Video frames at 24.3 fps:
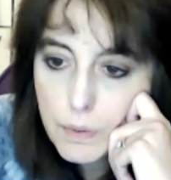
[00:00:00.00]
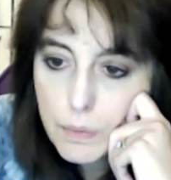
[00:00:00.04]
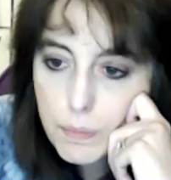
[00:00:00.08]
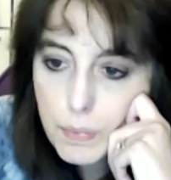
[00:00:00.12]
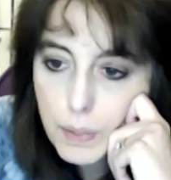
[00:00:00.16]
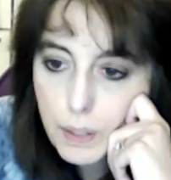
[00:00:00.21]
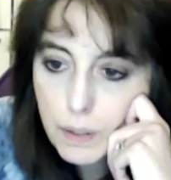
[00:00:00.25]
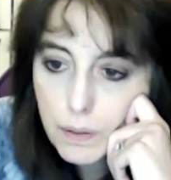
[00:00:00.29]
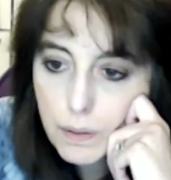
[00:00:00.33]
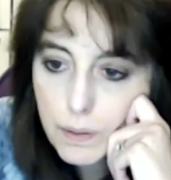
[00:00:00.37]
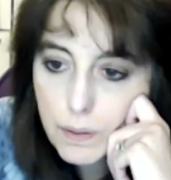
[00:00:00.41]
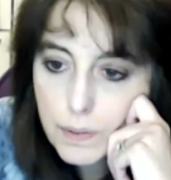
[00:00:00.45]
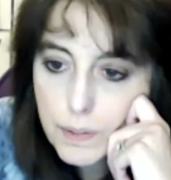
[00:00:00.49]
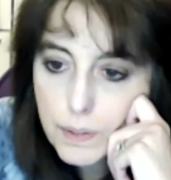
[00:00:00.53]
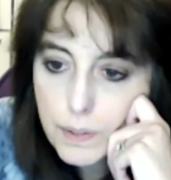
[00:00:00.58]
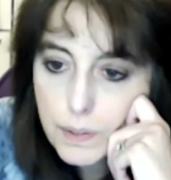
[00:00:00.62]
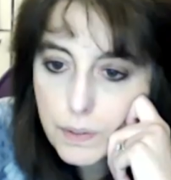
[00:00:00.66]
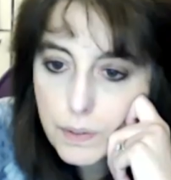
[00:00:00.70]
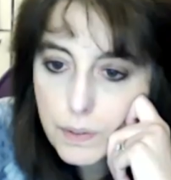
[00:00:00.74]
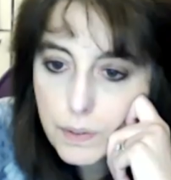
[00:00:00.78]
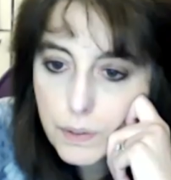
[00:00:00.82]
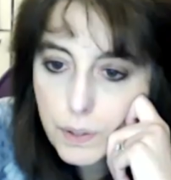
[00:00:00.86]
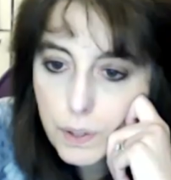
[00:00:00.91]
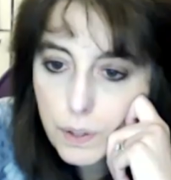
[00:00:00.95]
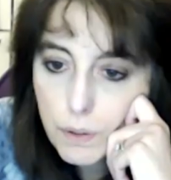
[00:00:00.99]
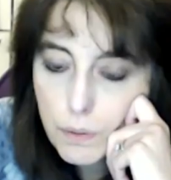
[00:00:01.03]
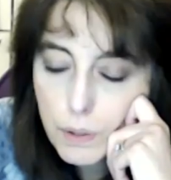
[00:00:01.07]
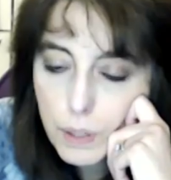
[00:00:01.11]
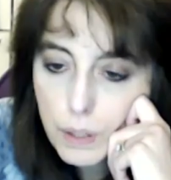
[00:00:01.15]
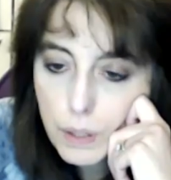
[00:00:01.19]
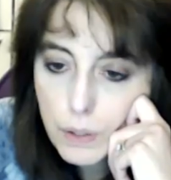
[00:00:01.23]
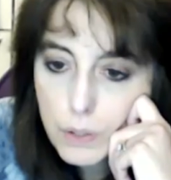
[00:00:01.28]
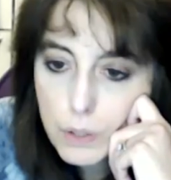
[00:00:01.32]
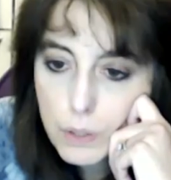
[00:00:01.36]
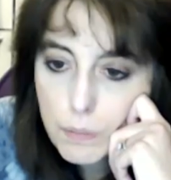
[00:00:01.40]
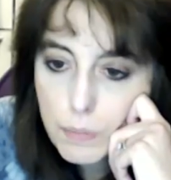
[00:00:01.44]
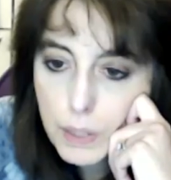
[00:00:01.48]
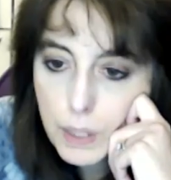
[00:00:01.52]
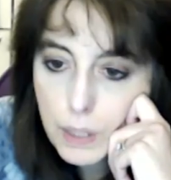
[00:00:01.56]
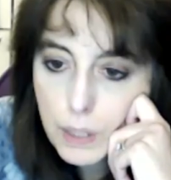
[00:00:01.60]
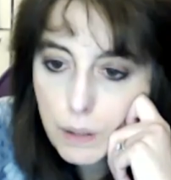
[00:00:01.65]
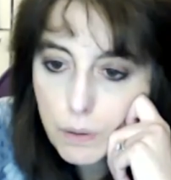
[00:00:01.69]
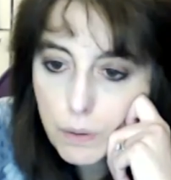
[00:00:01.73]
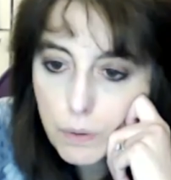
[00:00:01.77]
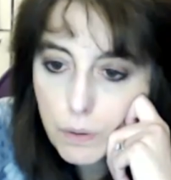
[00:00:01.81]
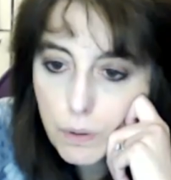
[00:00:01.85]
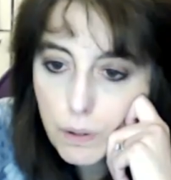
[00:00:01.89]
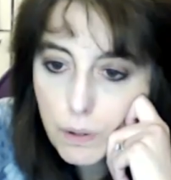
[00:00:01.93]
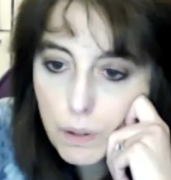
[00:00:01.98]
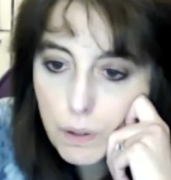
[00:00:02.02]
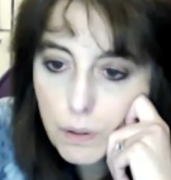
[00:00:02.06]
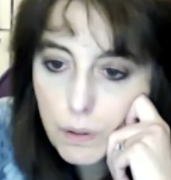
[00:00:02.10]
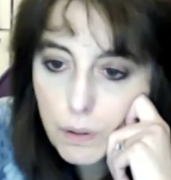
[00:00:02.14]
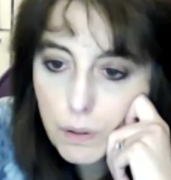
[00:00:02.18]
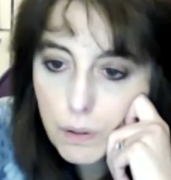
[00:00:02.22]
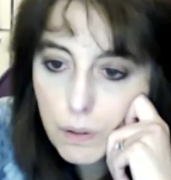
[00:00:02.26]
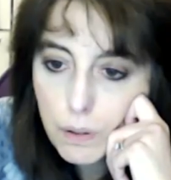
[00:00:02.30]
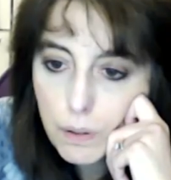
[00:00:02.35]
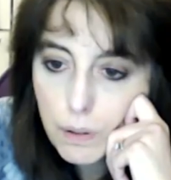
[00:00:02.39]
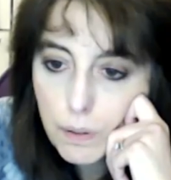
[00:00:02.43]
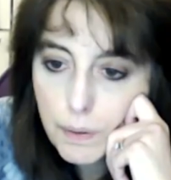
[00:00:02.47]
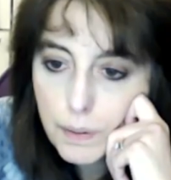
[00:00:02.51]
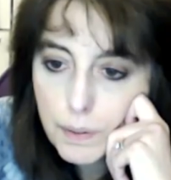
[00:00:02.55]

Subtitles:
because this is going to be a long haul.